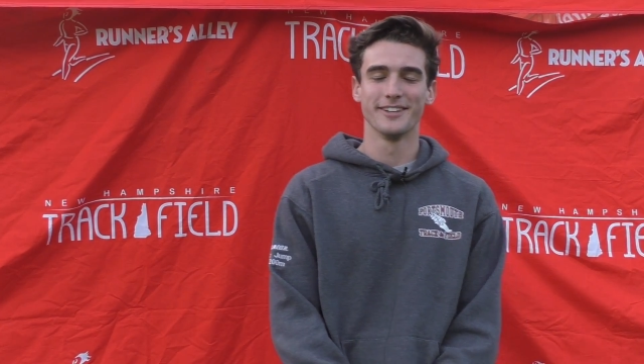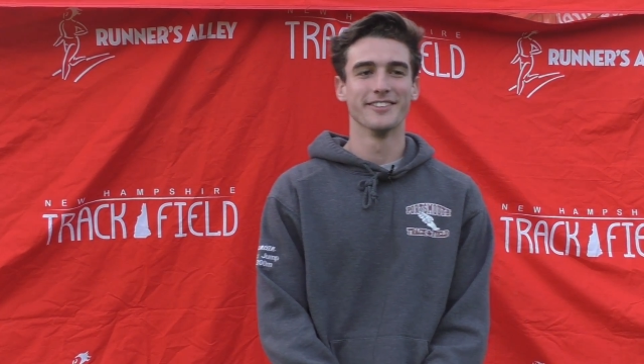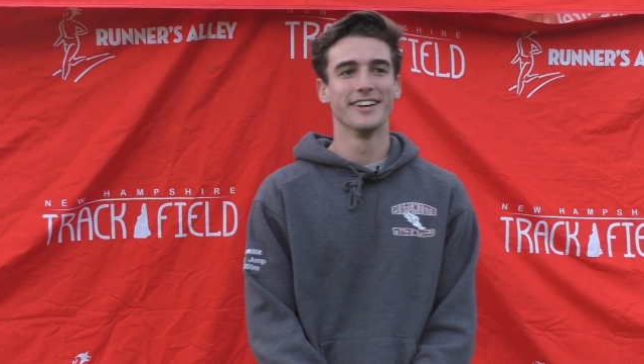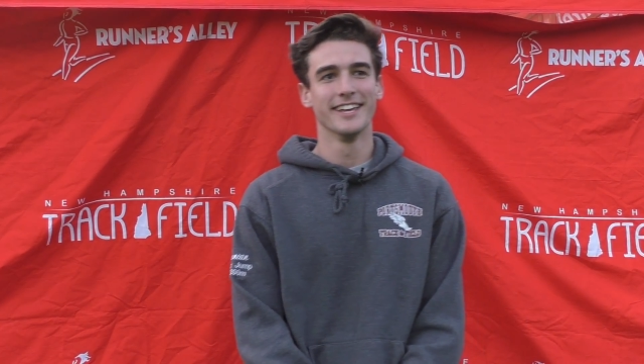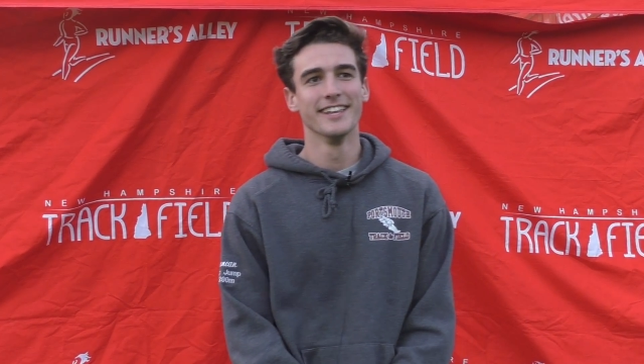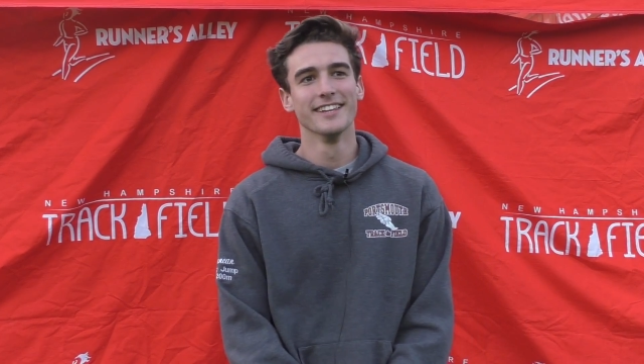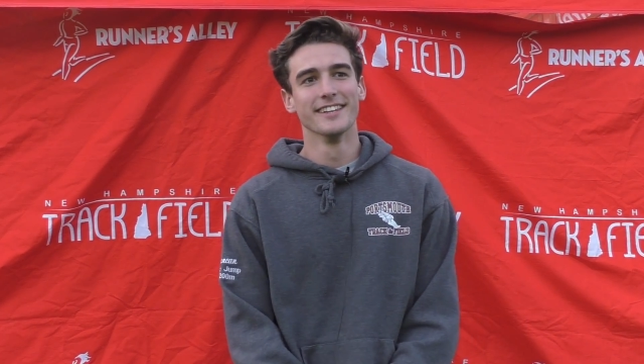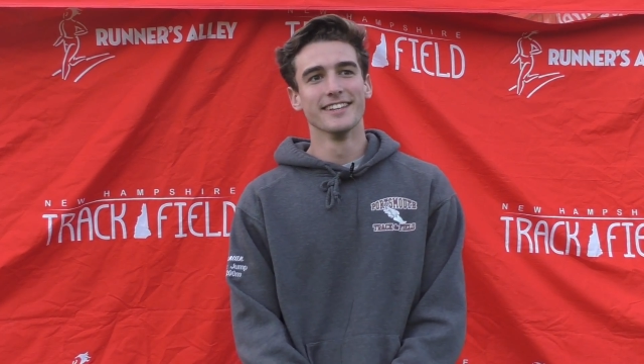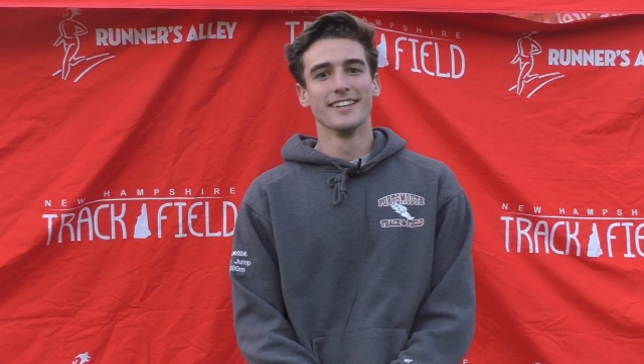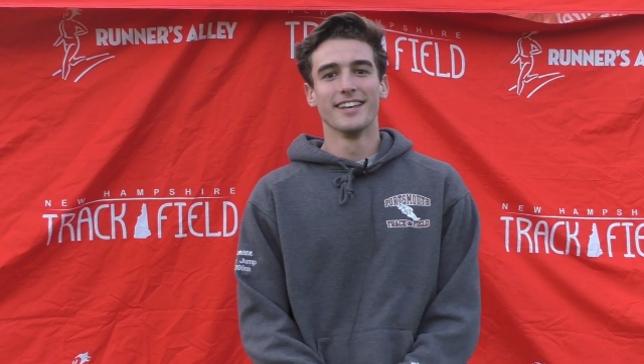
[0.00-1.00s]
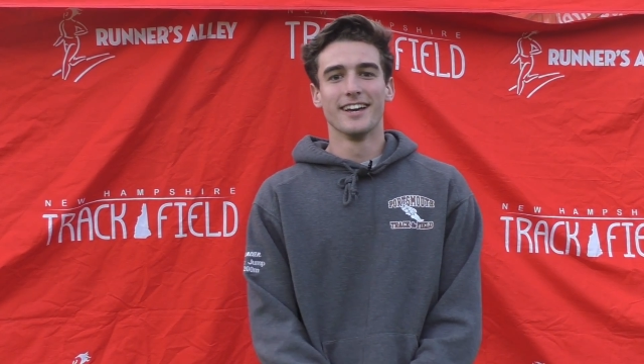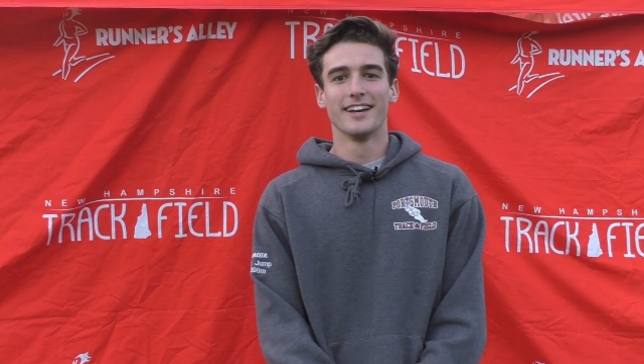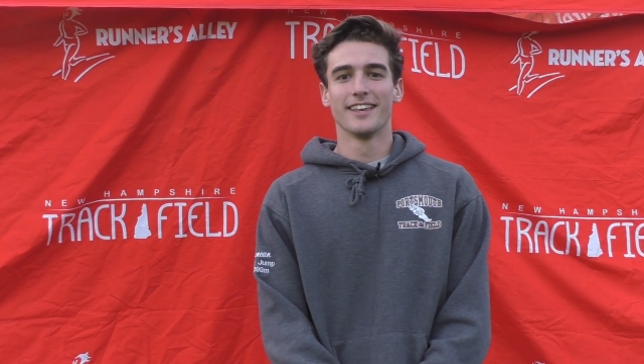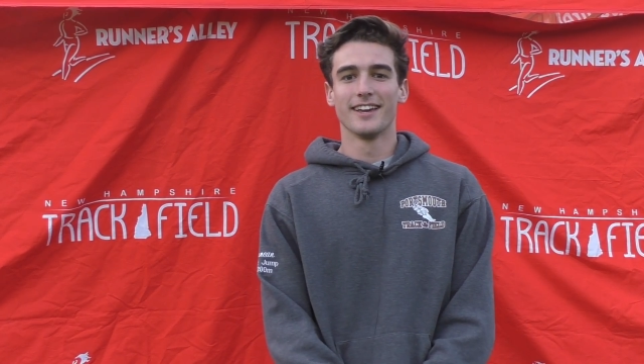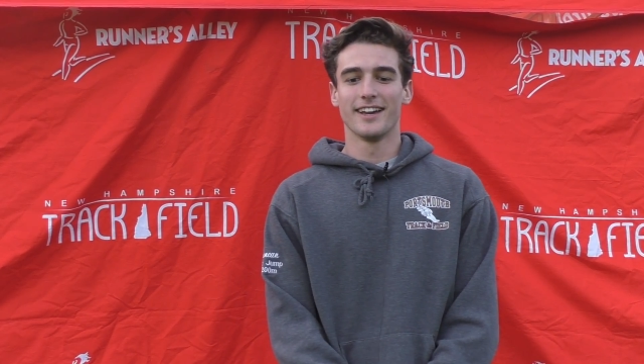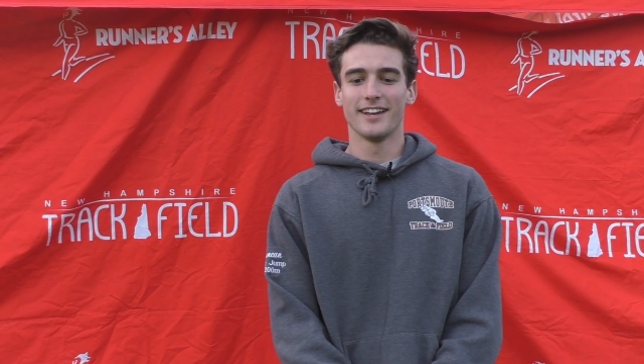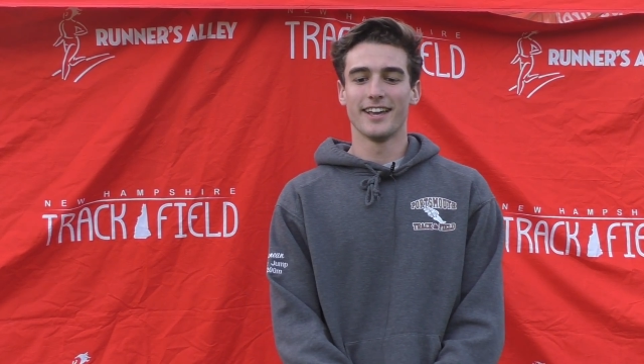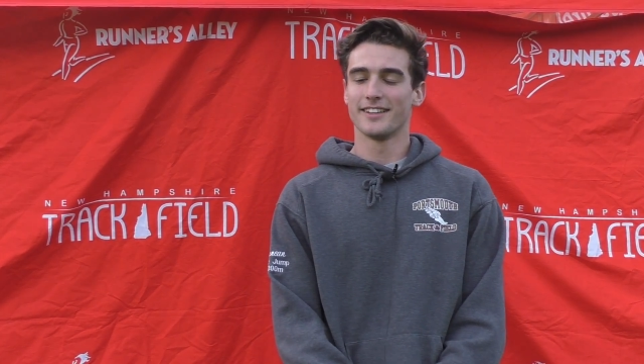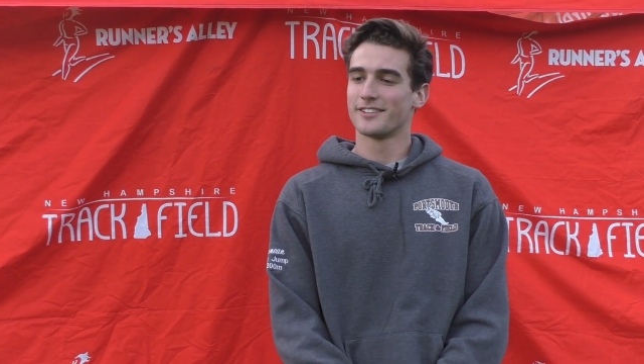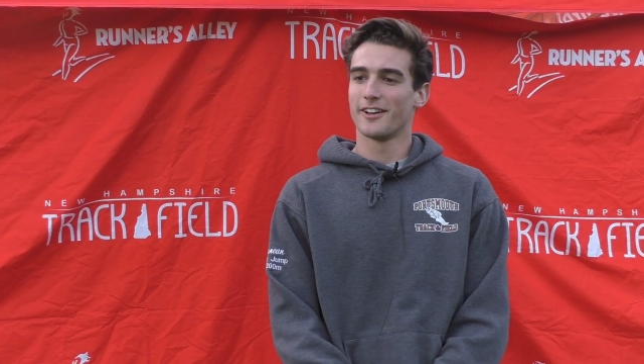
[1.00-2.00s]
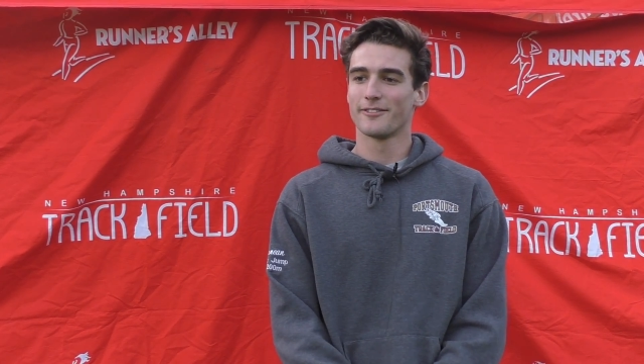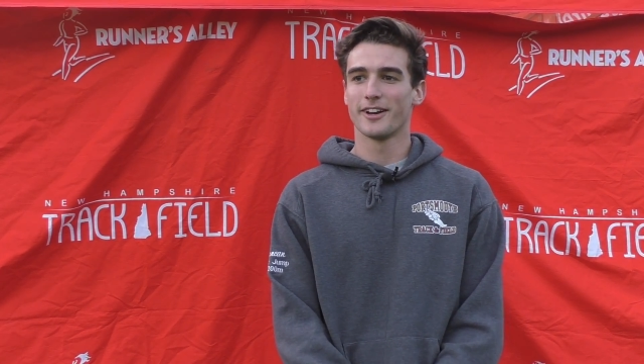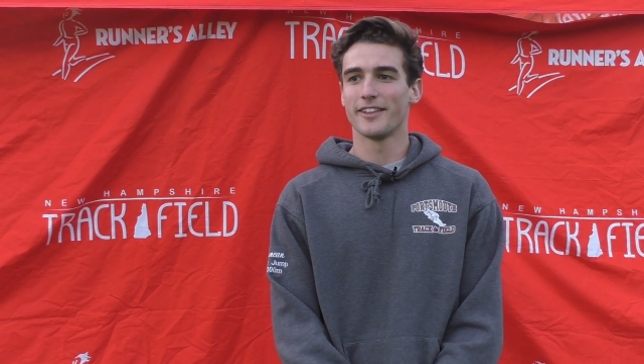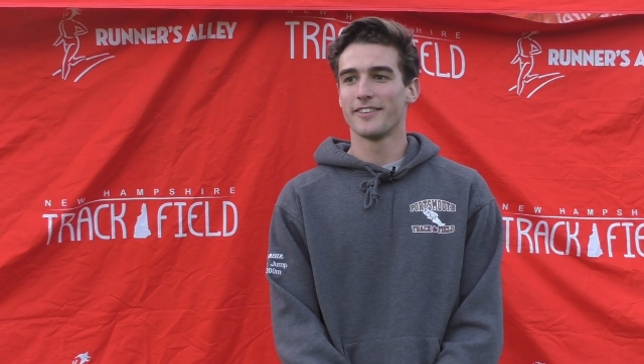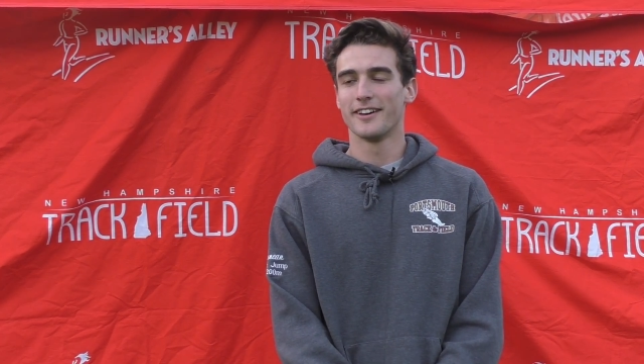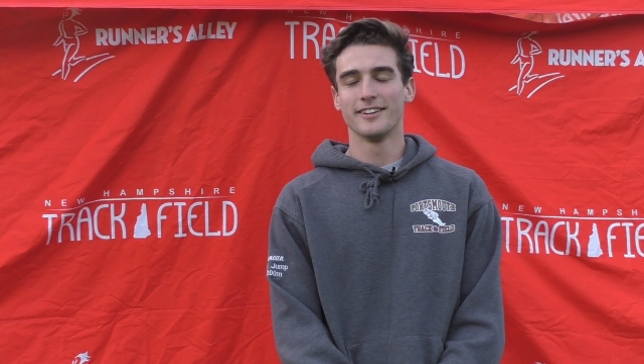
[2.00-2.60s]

Finley. Cool. Yeah, that's all I've got though.